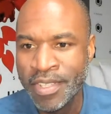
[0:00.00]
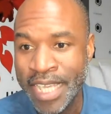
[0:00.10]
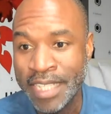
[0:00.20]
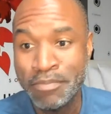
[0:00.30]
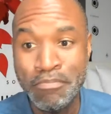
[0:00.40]

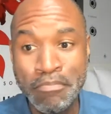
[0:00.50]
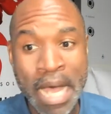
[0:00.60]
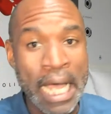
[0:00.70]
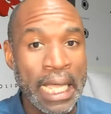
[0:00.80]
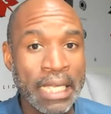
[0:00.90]
That's
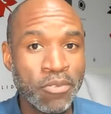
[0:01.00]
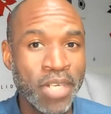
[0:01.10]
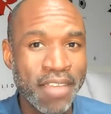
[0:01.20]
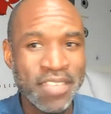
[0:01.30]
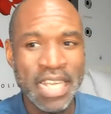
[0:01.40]

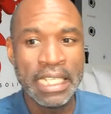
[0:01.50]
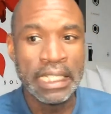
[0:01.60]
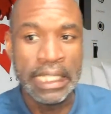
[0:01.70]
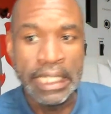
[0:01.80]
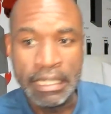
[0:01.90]
what I've kind of
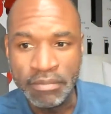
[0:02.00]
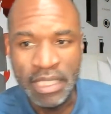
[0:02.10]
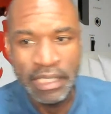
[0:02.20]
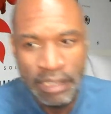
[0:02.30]
gleaned.